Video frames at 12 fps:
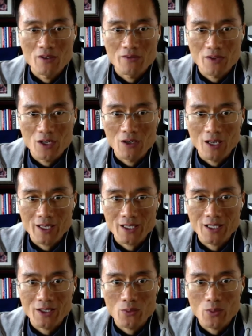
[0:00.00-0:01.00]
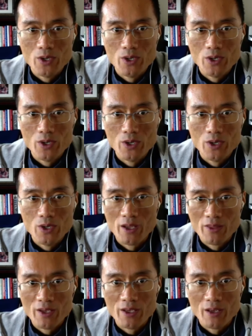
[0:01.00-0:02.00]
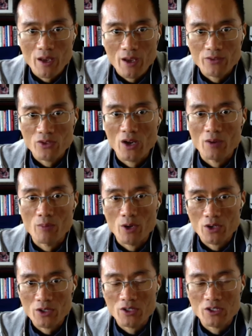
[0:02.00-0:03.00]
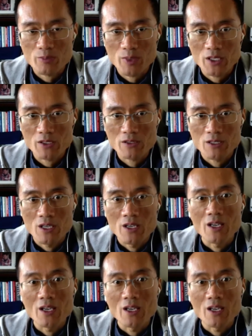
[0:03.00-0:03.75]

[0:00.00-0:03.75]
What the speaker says: very likely we are both in the internet marketing space.